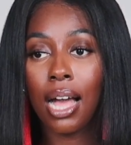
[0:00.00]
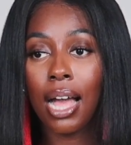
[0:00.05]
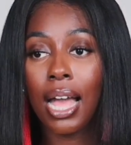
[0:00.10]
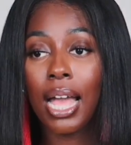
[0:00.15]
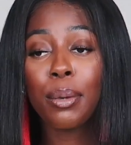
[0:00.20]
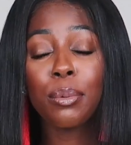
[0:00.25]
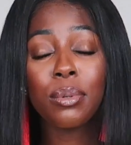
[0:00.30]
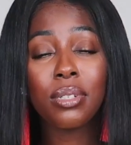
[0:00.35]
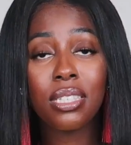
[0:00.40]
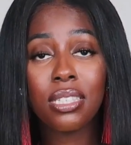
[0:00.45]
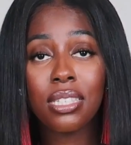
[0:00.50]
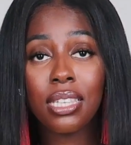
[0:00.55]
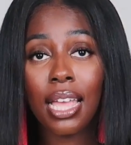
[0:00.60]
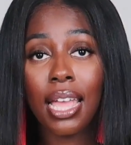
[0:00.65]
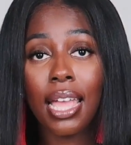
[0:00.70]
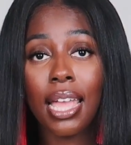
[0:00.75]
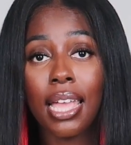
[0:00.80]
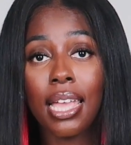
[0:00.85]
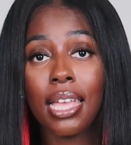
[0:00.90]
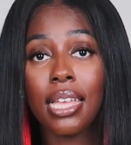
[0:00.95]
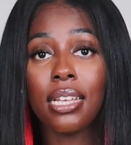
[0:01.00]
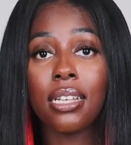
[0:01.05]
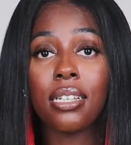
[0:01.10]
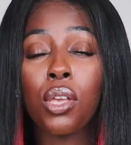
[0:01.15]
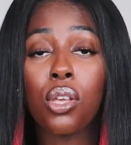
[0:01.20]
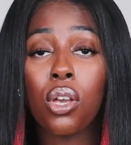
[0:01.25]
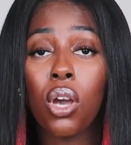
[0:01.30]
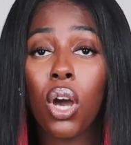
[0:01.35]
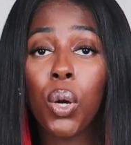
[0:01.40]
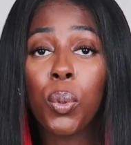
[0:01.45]
I would say
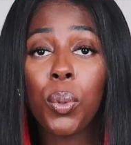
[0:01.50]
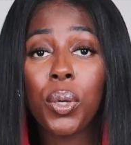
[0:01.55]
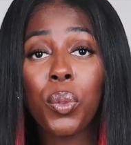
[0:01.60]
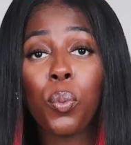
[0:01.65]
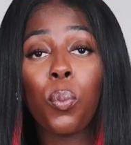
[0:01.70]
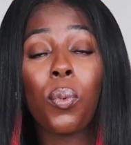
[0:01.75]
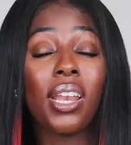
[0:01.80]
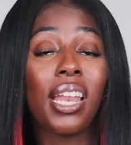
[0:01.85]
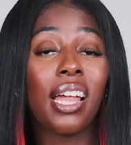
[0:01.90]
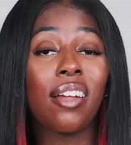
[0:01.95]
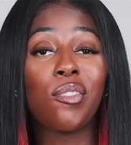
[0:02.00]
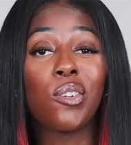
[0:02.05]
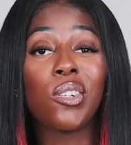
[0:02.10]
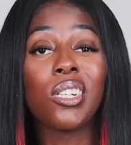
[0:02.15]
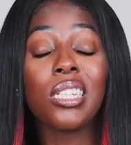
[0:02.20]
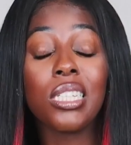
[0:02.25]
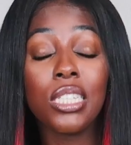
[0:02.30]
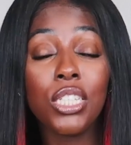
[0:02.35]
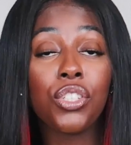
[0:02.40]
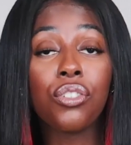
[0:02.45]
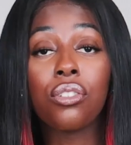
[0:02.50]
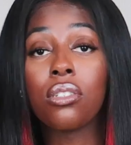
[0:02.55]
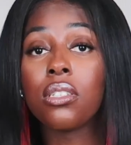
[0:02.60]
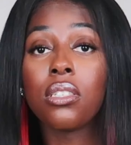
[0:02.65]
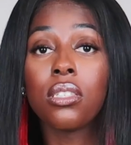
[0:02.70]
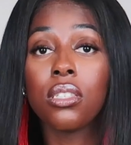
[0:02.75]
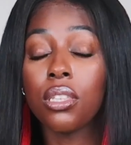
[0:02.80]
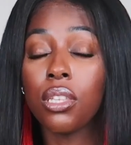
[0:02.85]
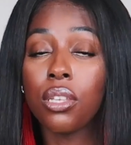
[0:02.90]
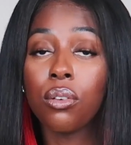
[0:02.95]
go with whatever
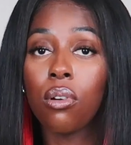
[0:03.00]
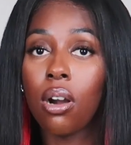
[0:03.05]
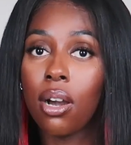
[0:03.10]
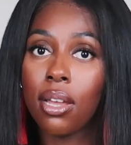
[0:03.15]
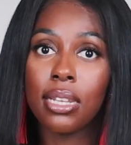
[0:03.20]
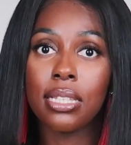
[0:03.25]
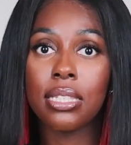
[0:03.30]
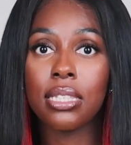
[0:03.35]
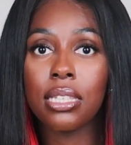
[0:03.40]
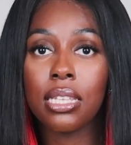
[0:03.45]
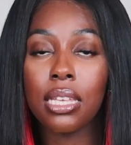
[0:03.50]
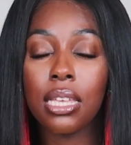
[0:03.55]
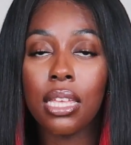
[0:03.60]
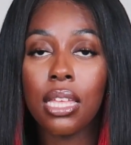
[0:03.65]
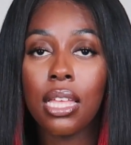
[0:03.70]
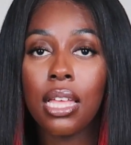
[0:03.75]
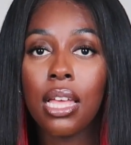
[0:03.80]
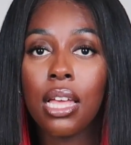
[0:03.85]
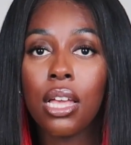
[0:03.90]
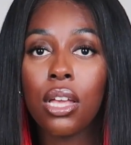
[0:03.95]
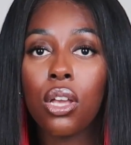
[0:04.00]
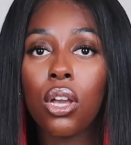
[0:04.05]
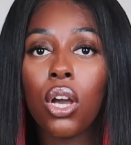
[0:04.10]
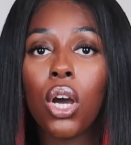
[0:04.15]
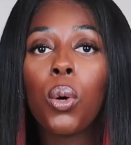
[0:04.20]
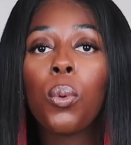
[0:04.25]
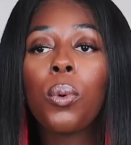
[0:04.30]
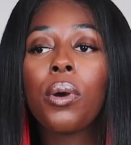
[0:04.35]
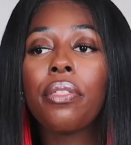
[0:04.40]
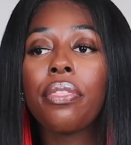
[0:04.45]
interests you, honestly.
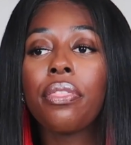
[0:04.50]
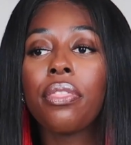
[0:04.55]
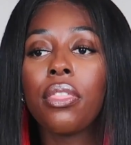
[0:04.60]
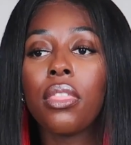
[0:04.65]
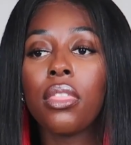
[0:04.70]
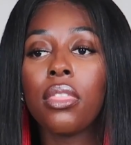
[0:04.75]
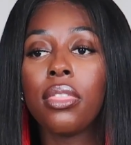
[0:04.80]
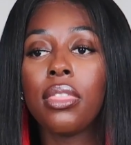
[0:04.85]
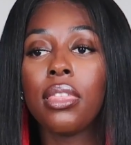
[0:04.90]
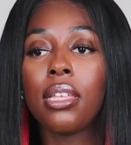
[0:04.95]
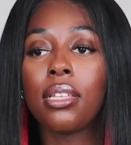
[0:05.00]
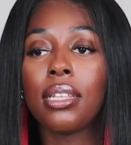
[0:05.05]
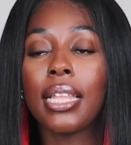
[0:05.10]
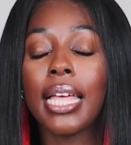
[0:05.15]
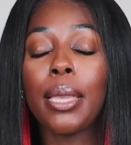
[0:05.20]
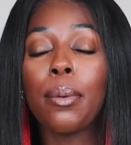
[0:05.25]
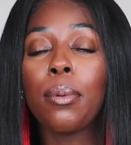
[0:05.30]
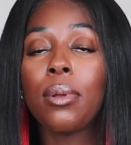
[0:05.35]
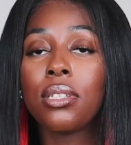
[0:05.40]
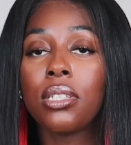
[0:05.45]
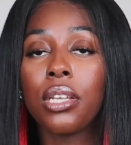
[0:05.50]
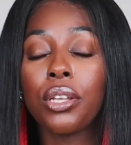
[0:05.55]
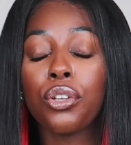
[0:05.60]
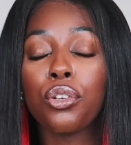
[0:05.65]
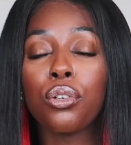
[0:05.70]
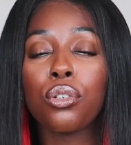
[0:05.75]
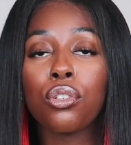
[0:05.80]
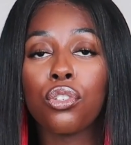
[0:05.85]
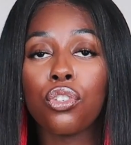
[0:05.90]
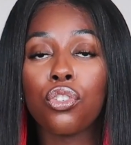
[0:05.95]
Go with the language that
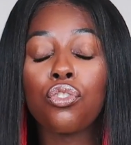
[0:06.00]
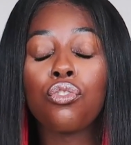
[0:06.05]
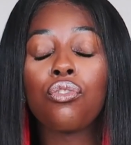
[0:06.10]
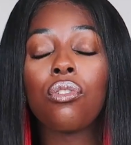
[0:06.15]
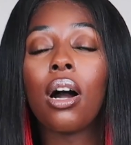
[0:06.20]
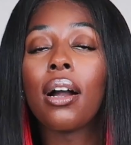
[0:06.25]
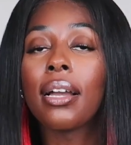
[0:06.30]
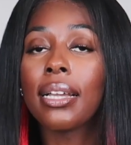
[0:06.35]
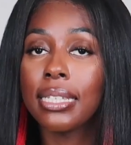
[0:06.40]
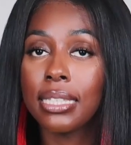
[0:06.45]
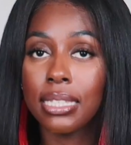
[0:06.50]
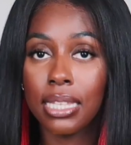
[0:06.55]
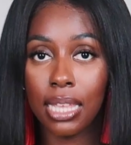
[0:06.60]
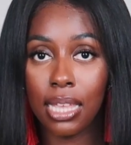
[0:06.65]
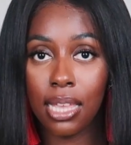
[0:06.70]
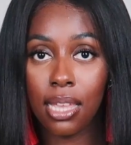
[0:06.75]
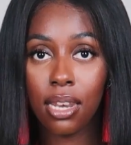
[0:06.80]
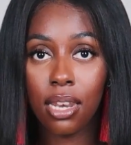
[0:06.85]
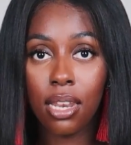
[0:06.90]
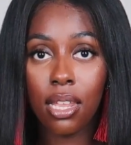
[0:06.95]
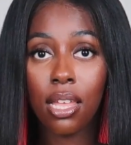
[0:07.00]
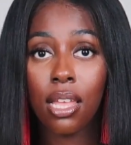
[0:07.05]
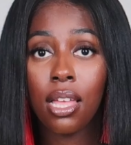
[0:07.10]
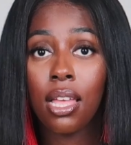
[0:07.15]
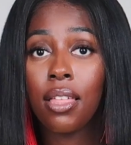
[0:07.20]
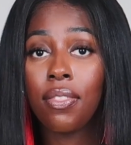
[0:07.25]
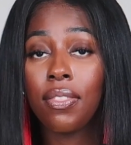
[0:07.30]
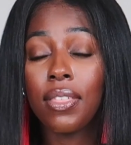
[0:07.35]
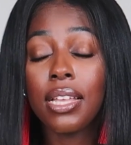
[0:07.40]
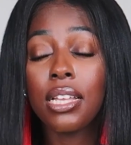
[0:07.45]
you're strongest in.
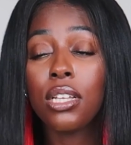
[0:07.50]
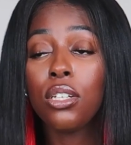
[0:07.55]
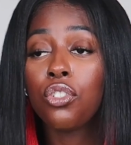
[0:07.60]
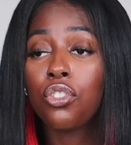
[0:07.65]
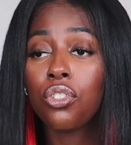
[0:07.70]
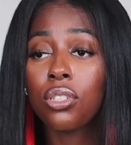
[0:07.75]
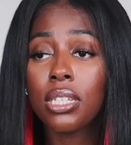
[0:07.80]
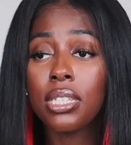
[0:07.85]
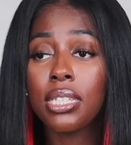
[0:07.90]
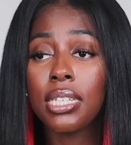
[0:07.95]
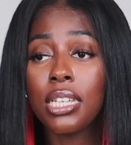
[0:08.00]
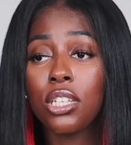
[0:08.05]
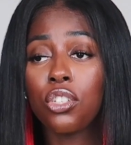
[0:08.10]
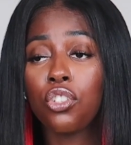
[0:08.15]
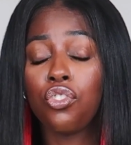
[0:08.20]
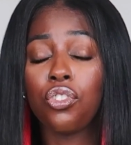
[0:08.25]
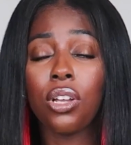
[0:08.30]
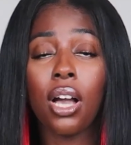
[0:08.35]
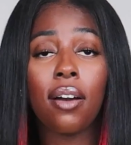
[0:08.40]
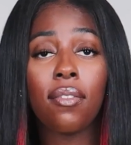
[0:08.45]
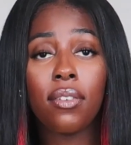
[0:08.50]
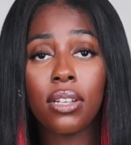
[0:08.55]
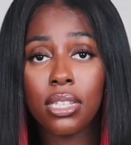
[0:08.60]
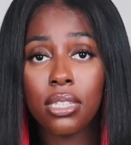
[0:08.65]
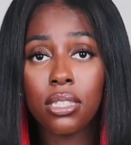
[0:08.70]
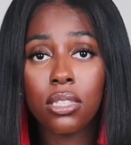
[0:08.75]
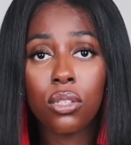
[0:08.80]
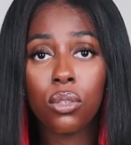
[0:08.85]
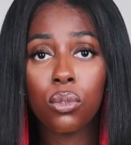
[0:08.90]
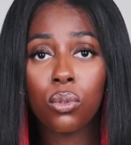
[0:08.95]
They usually teach Java
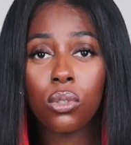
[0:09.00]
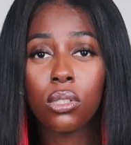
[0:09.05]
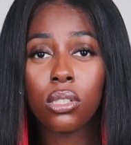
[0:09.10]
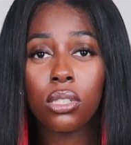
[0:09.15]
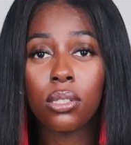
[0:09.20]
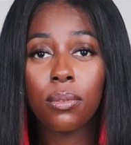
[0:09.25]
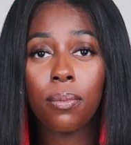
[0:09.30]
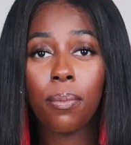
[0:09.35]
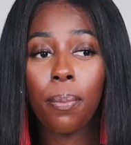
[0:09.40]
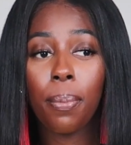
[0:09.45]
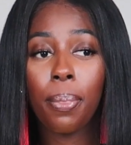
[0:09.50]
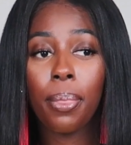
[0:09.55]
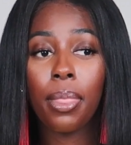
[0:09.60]
in school